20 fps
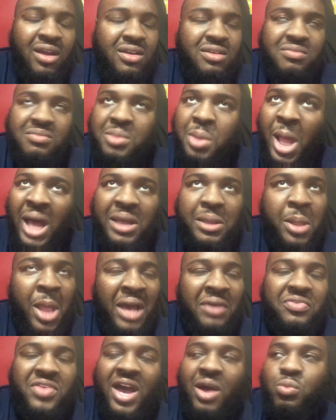
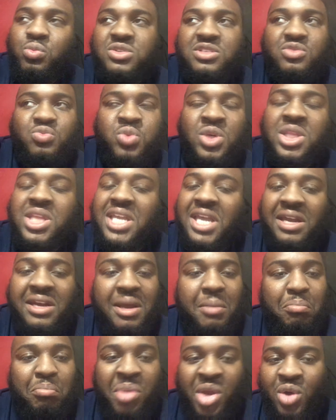Like that was really an
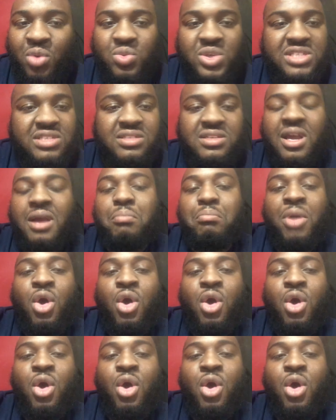embarrassing